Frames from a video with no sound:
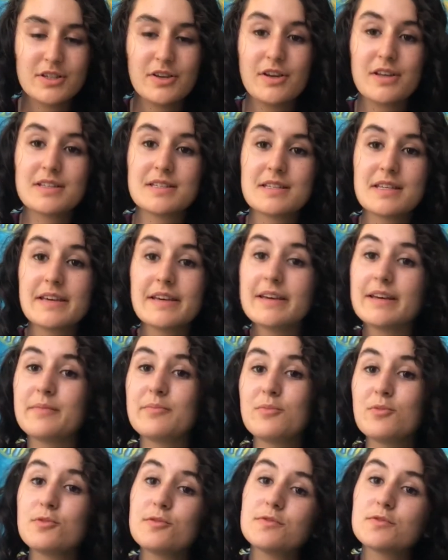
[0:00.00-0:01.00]
you can see, it
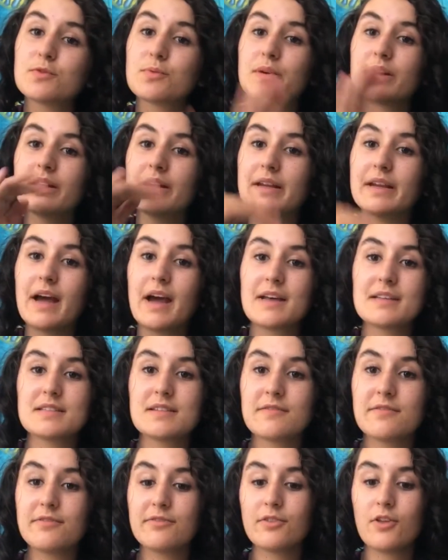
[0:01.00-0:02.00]
moves really nice
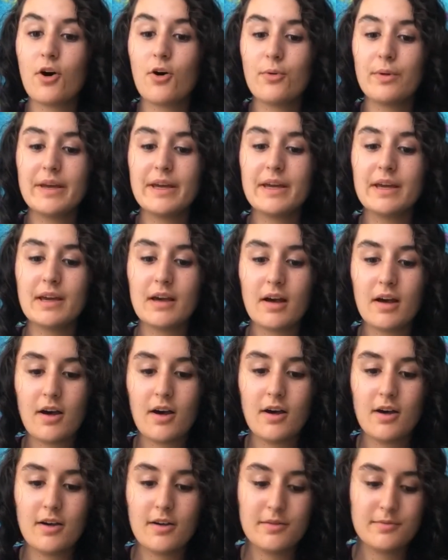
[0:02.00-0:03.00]
and flowy,
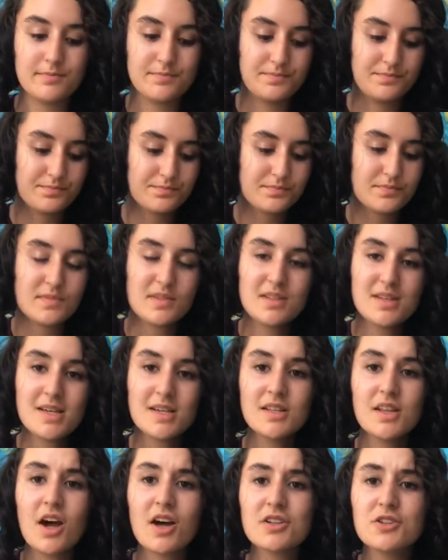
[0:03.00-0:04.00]

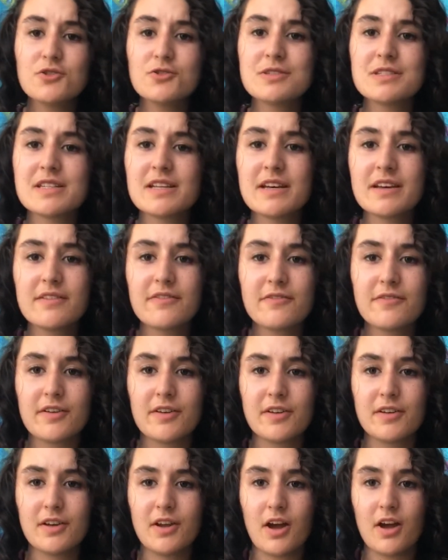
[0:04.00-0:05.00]
not too stiff,
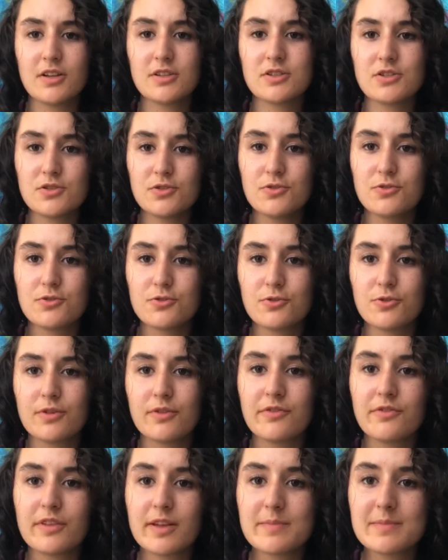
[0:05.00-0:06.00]
not too
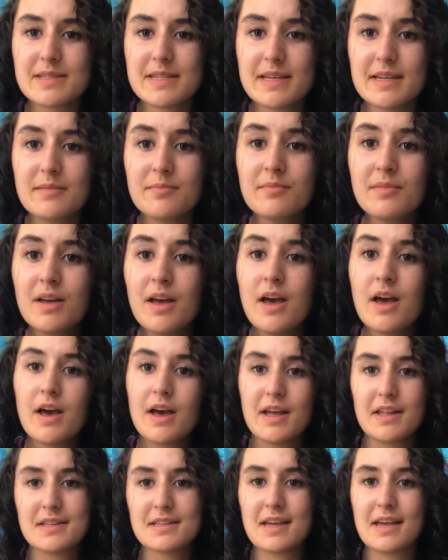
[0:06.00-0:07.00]
flimsy.
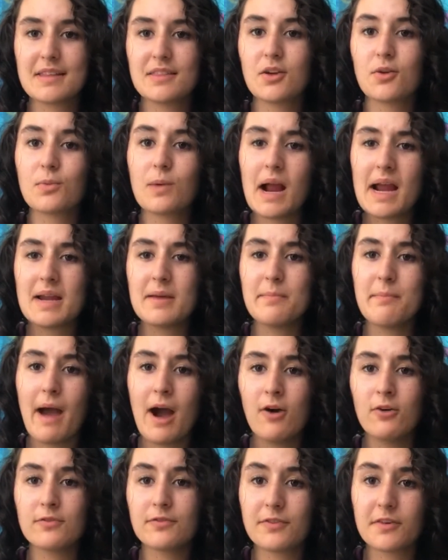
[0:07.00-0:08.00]
It's like the right
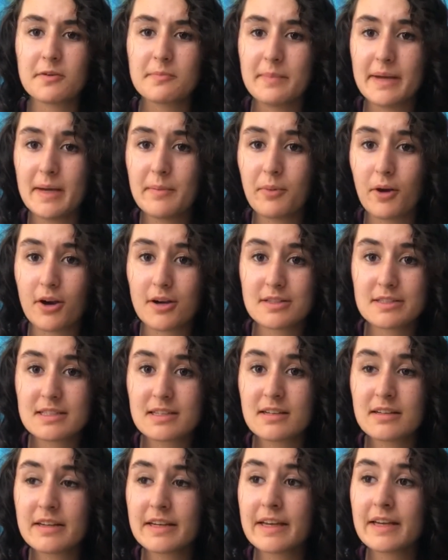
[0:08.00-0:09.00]
amount for me
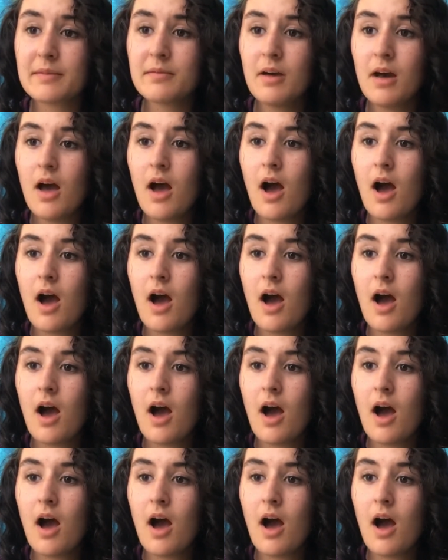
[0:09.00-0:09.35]
personally.